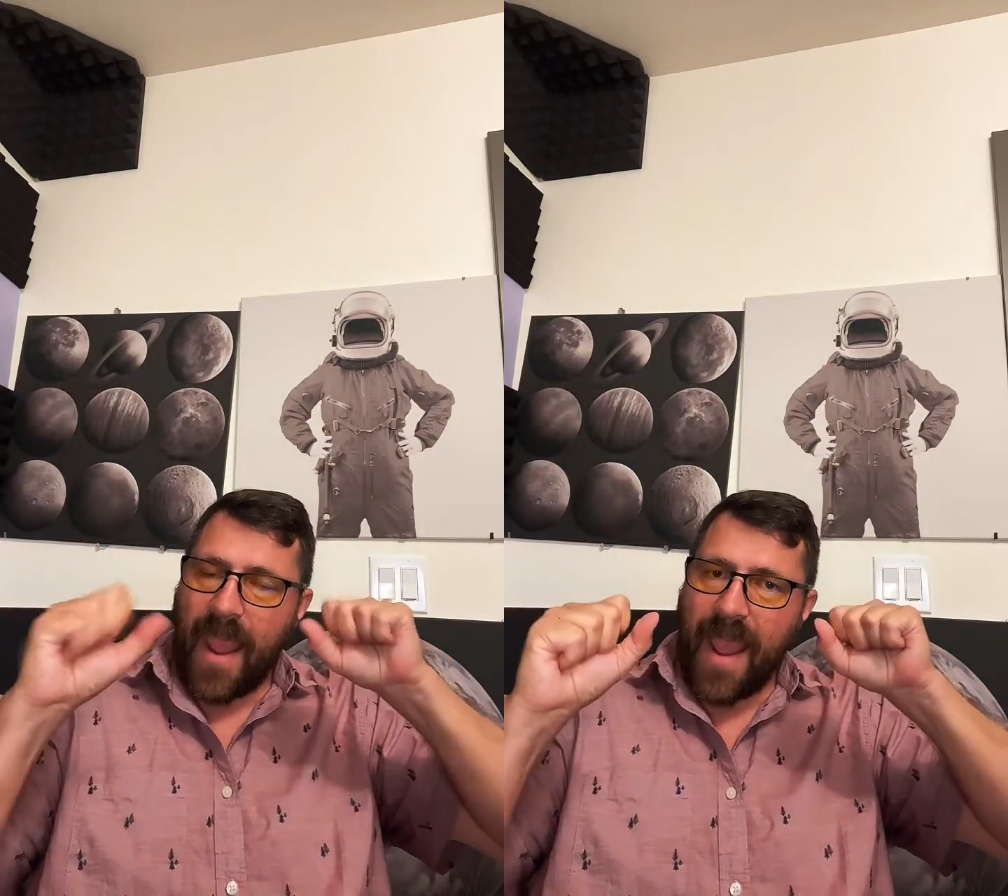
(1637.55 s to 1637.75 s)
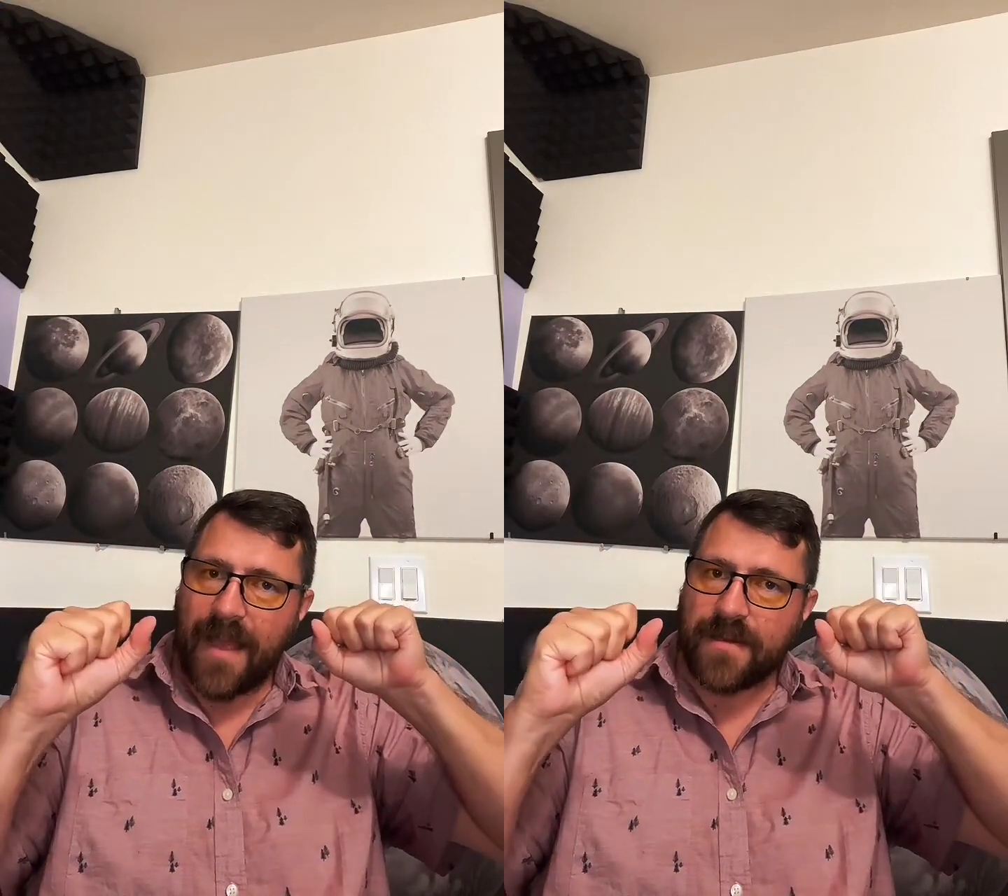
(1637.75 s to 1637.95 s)

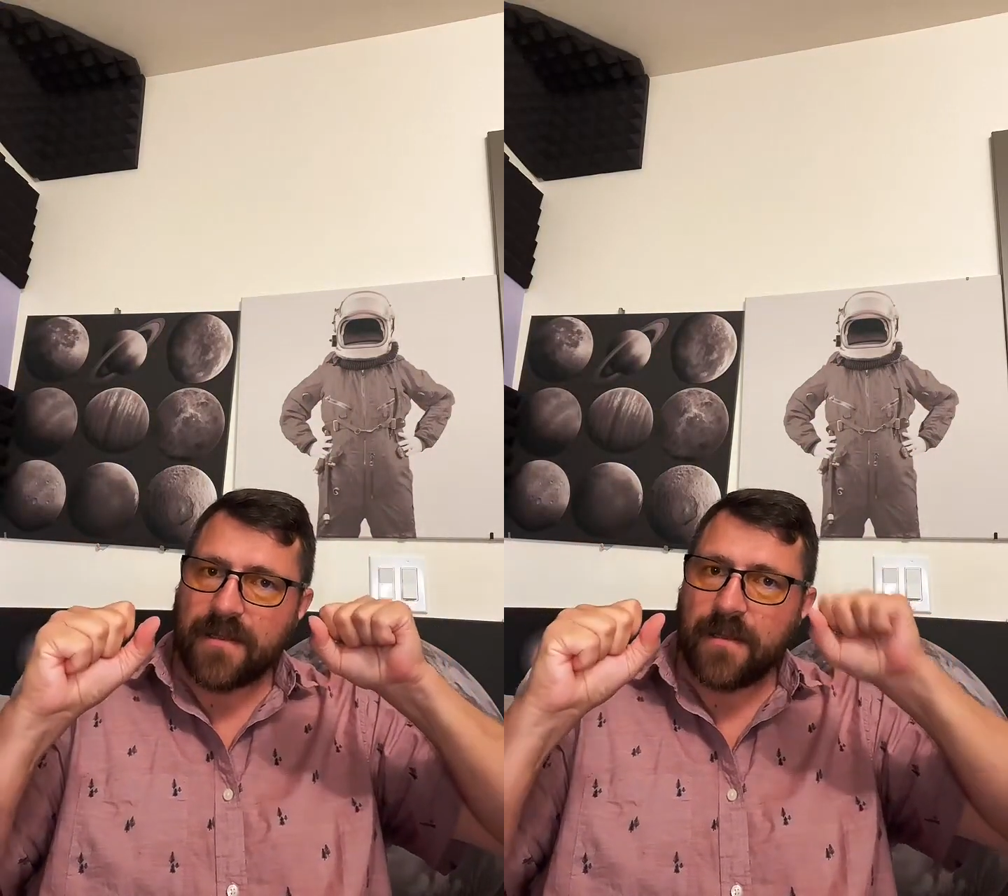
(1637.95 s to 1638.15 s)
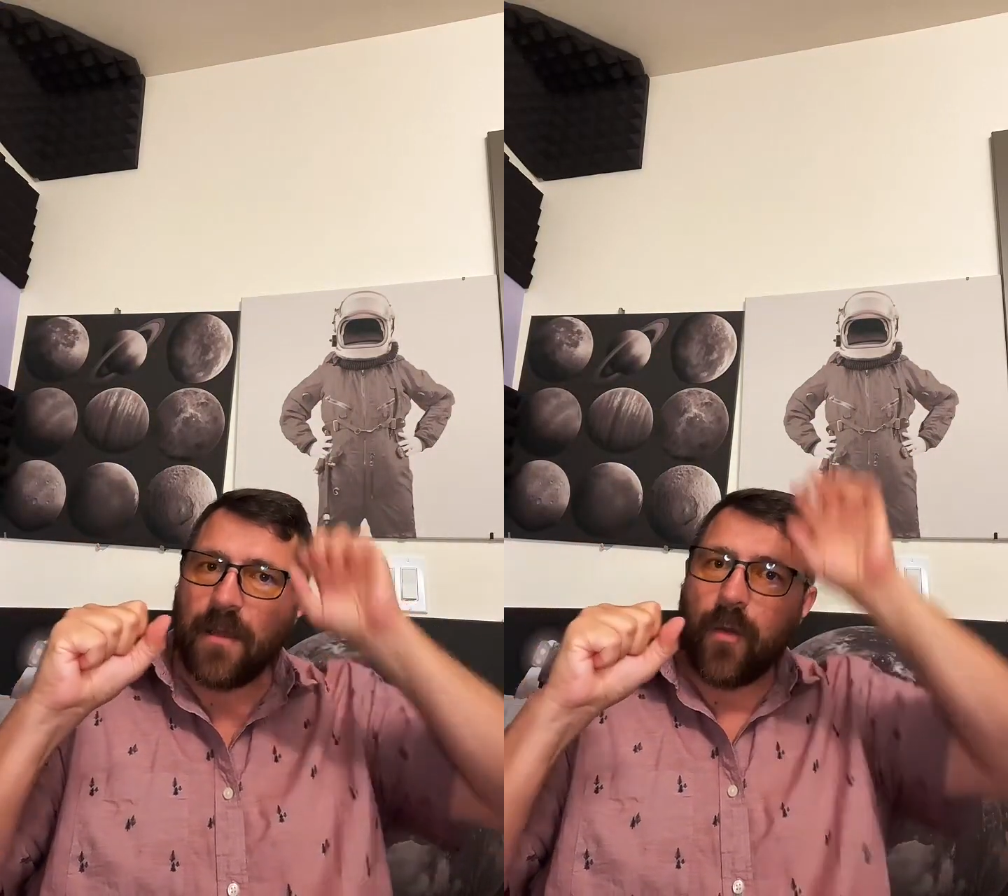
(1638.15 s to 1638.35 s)

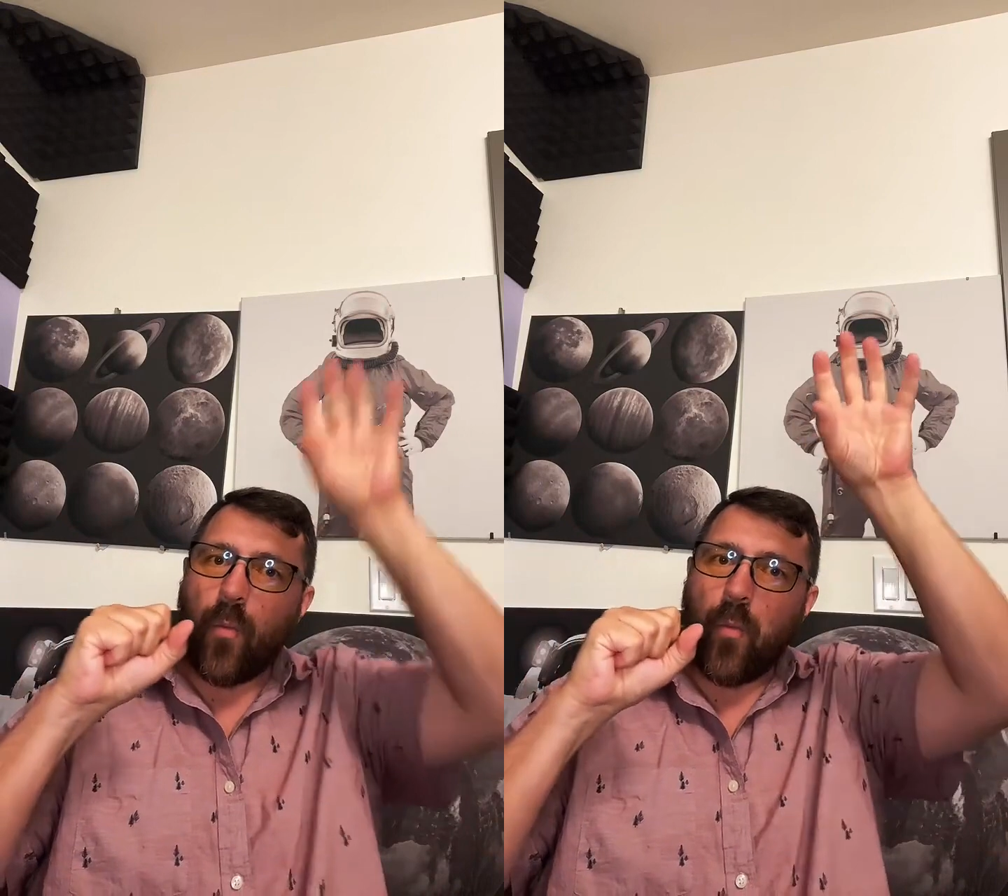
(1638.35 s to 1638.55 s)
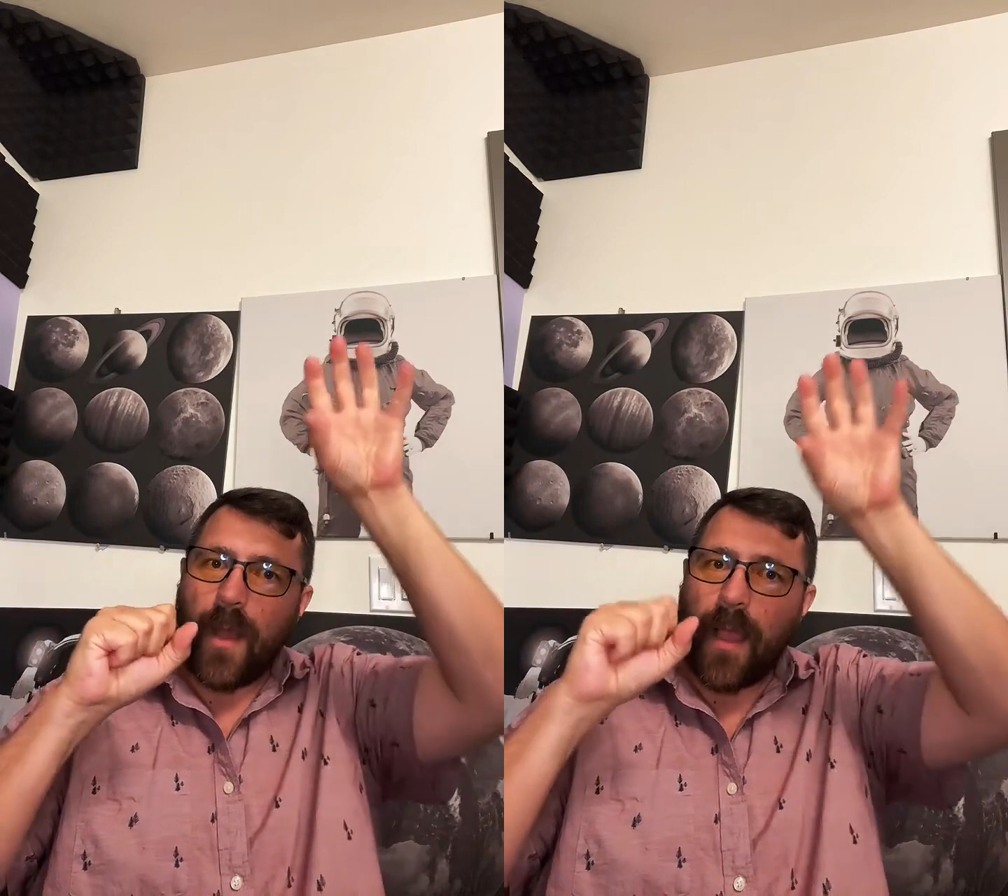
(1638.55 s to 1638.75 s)
And
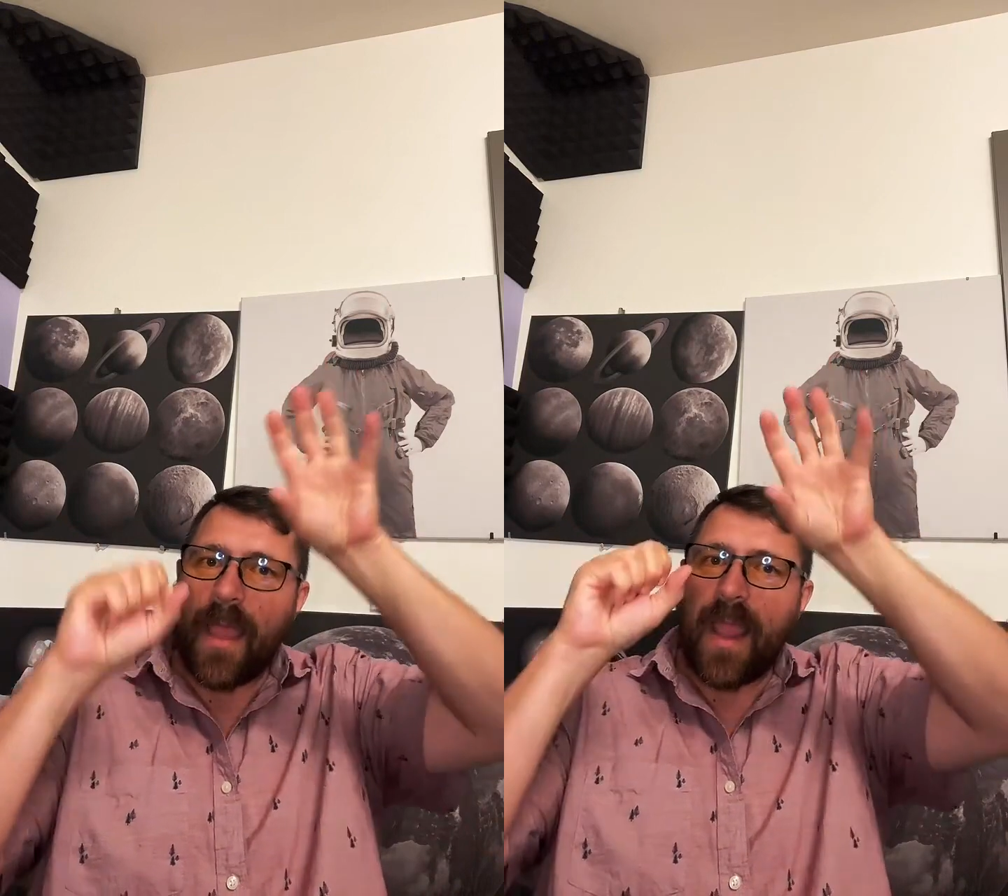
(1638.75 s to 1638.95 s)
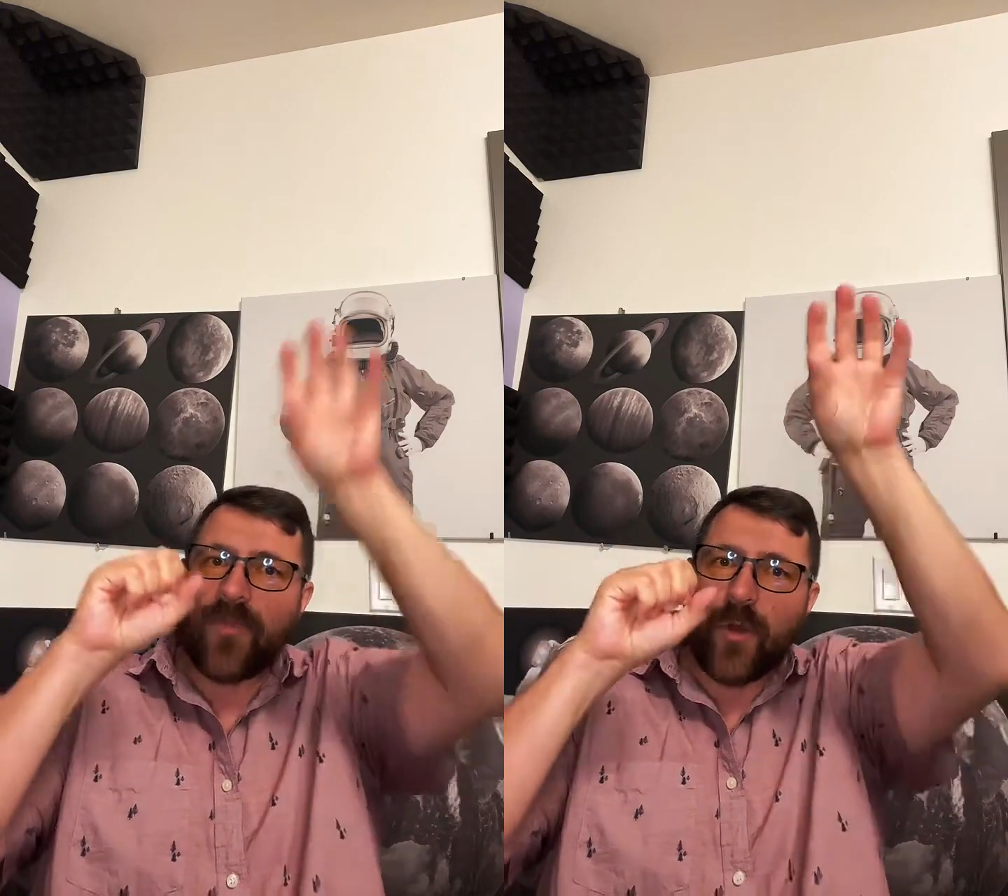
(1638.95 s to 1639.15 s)

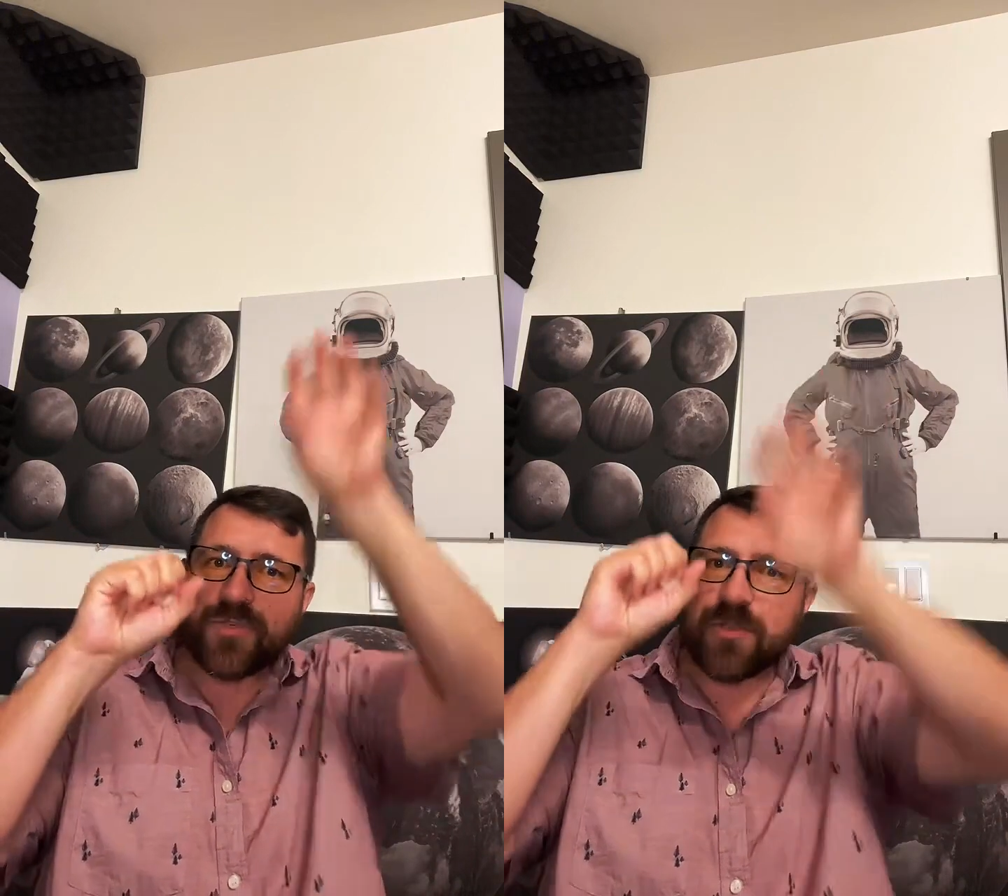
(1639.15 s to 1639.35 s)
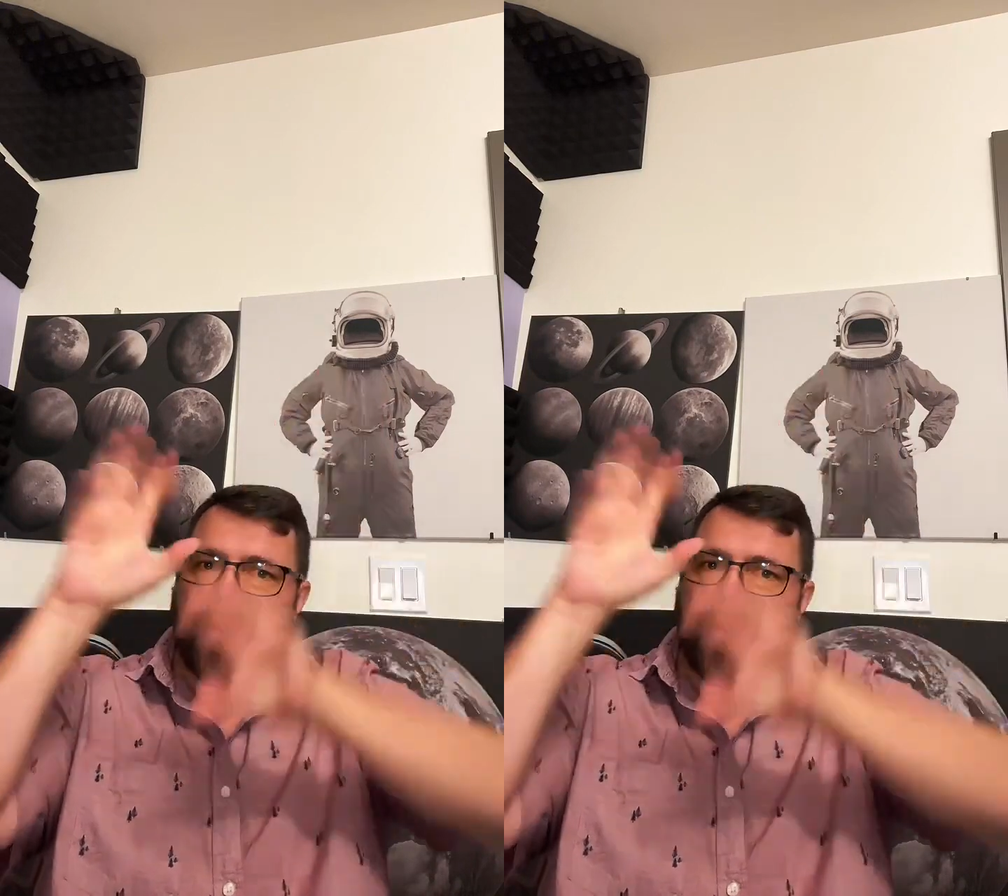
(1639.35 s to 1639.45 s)
those